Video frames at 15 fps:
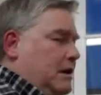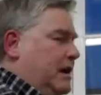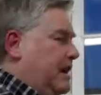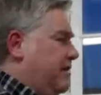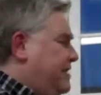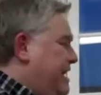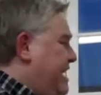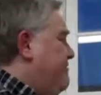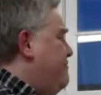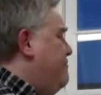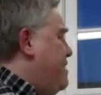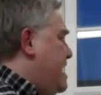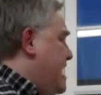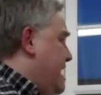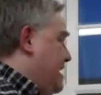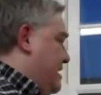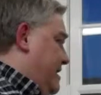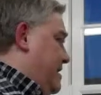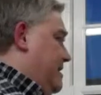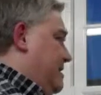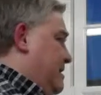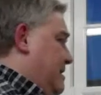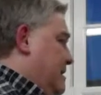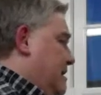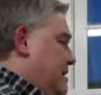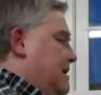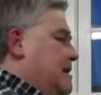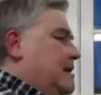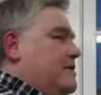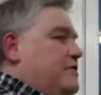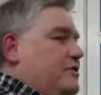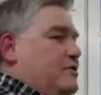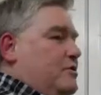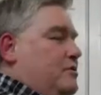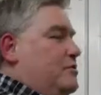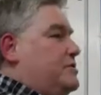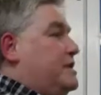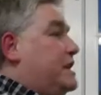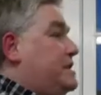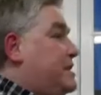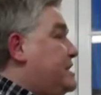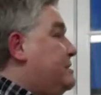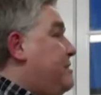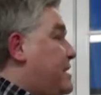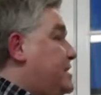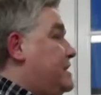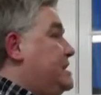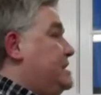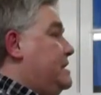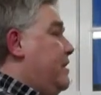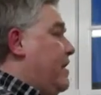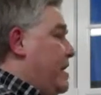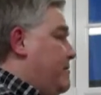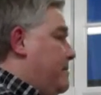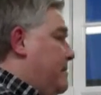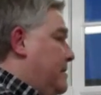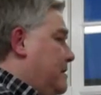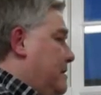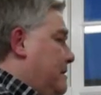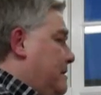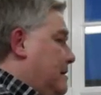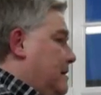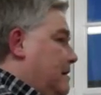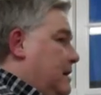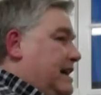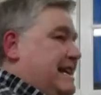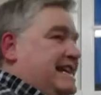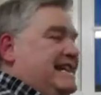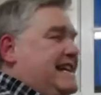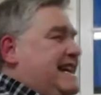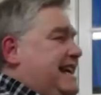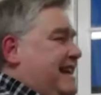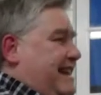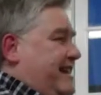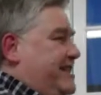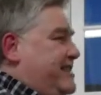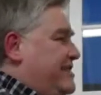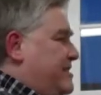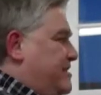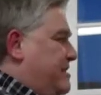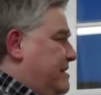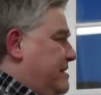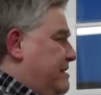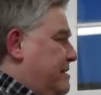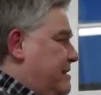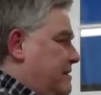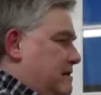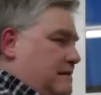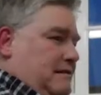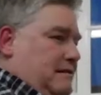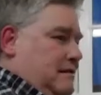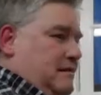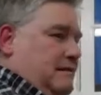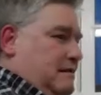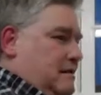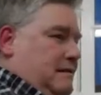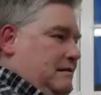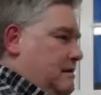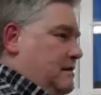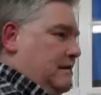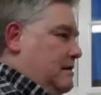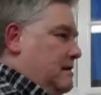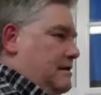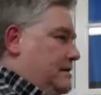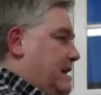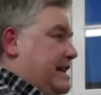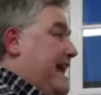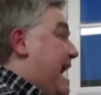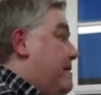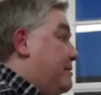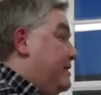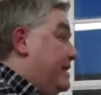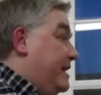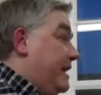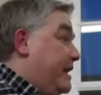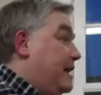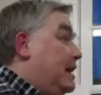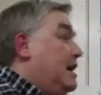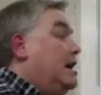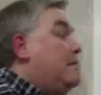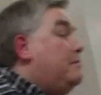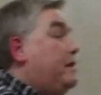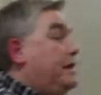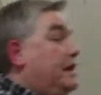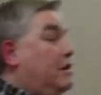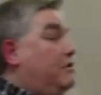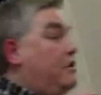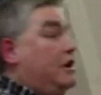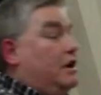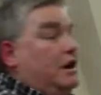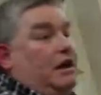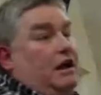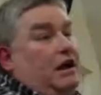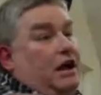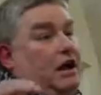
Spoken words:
You know, did he really do such a smashing time? And he's English. Didn't happen, did it? But you know,